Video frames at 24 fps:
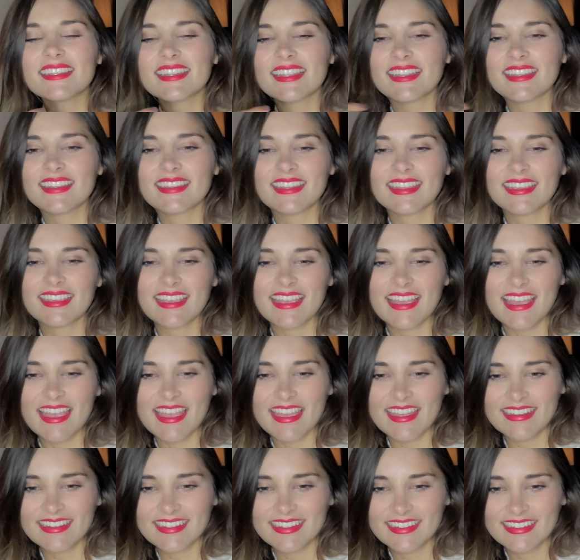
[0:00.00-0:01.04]
felt that
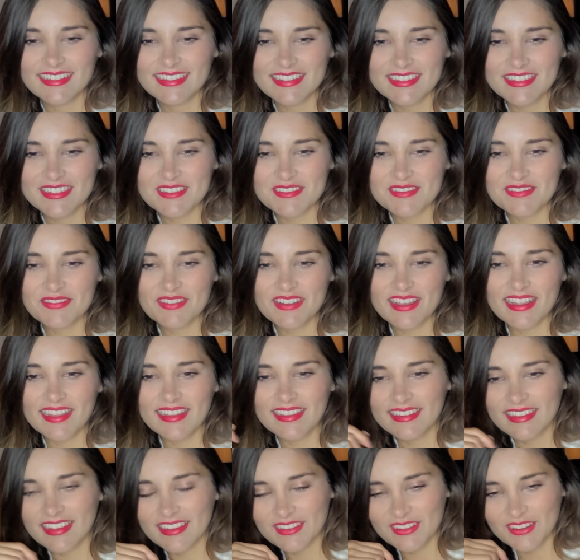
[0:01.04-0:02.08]
again. She
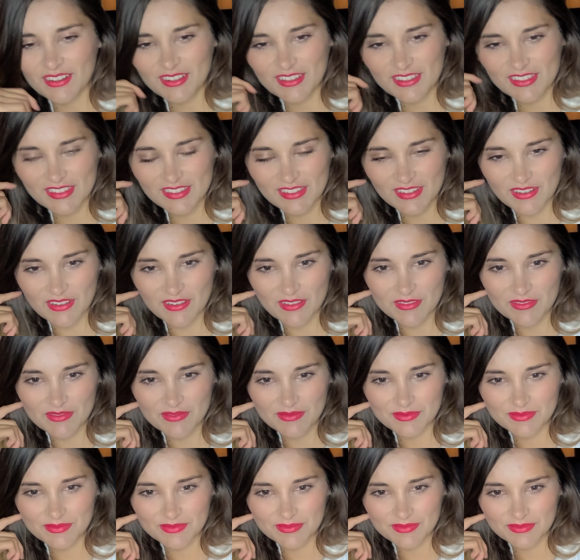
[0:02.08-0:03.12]
felt that also.
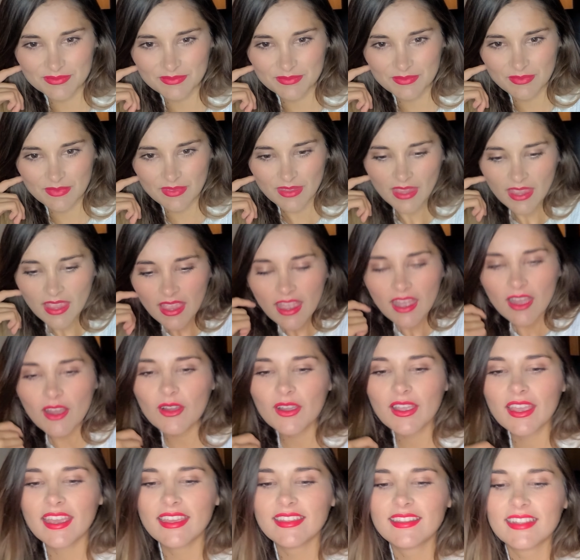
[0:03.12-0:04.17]

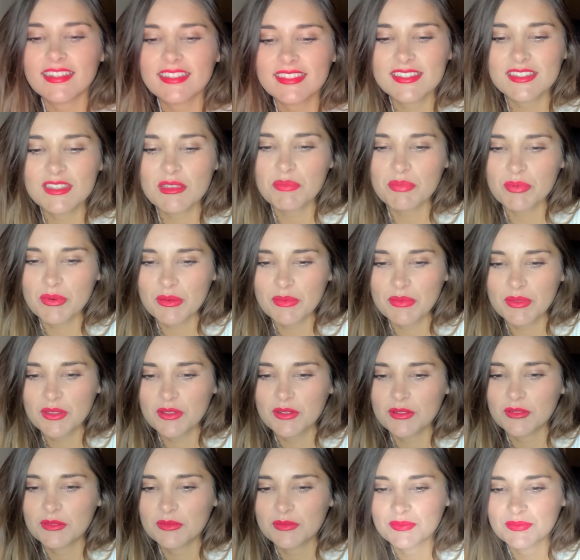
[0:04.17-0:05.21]
Okay, that's the
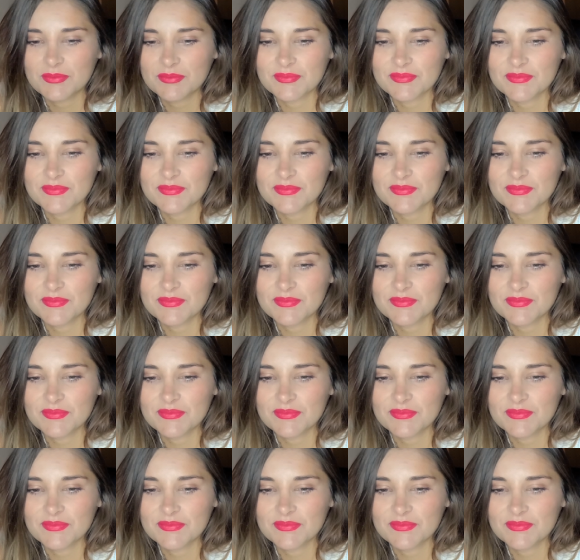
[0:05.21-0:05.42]
preview.